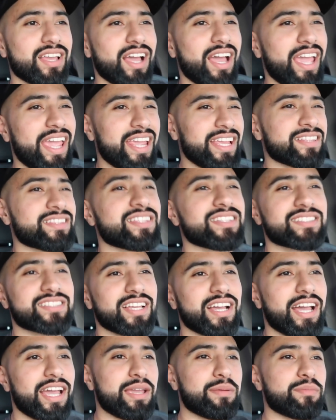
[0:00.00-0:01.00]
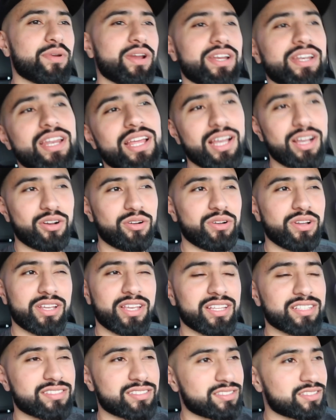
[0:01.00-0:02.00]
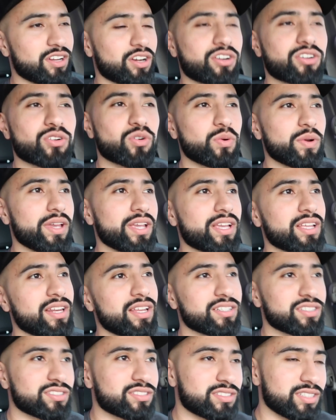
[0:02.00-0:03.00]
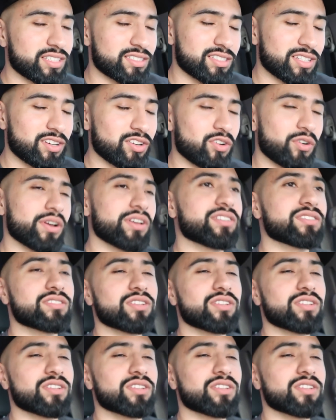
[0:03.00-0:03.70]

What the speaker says: I hate the time right now. It gets dark quick and it's annoying.